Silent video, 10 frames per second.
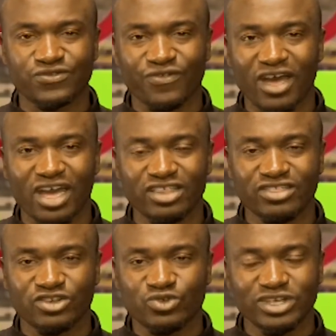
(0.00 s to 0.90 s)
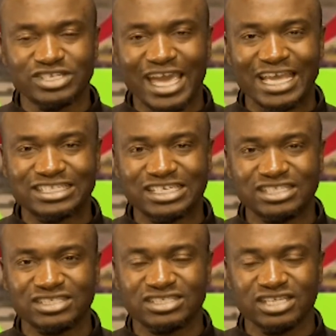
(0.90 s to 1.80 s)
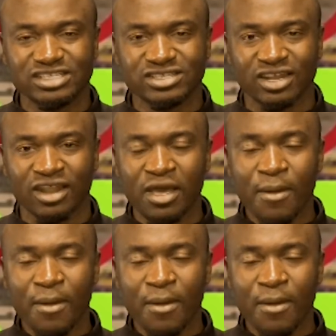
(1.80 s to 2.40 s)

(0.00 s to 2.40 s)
far in the 2018 season.